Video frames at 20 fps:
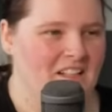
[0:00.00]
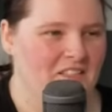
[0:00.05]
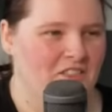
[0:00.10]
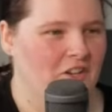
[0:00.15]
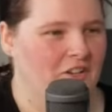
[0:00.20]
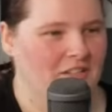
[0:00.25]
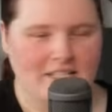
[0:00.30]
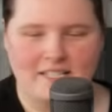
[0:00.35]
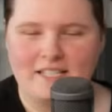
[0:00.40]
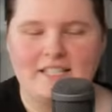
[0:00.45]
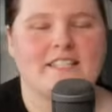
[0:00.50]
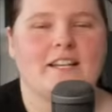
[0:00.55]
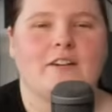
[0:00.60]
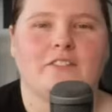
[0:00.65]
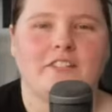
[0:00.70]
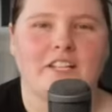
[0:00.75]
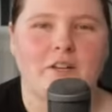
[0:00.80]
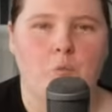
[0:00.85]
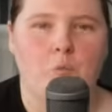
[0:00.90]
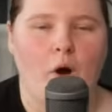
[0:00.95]
not
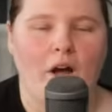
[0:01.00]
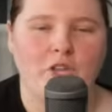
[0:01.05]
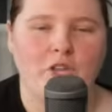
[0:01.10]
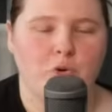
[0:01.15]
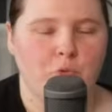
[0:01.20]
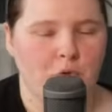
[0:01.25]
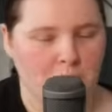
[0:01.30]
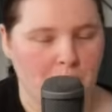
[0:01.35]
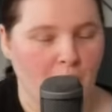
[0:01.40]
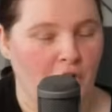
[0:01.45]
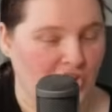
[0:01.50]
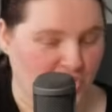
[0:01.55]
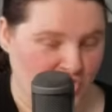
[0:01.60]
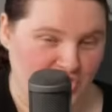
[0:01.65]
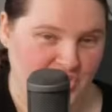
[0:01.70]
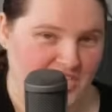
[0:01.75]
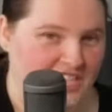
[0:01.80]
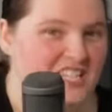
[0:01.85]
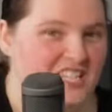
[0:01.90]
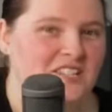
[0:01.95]
necessarily why you would
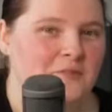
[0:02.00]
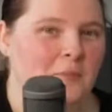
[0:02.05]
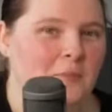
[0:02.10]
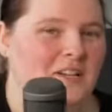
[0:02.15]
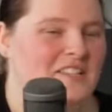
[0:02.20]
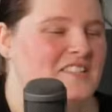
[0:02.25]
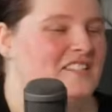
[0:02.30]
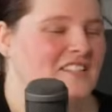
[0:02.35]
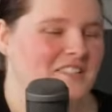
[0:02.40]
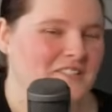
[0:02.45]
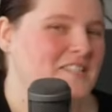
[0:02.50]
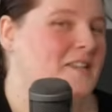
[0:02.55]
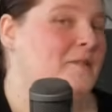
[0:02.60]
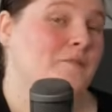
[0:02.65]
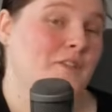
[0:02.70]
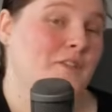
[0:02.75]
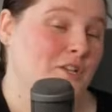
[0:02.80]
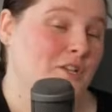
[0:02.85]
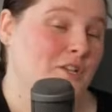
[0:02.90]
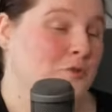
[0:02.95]
purchase it, but still
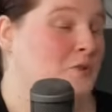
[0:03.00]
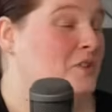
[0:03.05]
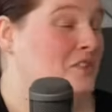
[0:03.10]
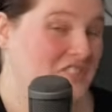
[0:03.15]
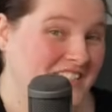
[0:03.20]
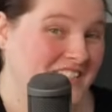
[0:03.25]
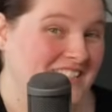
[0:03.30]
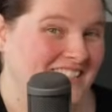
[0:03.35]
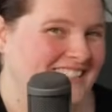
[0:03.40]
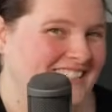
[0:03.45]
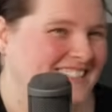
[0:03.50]
something to consider.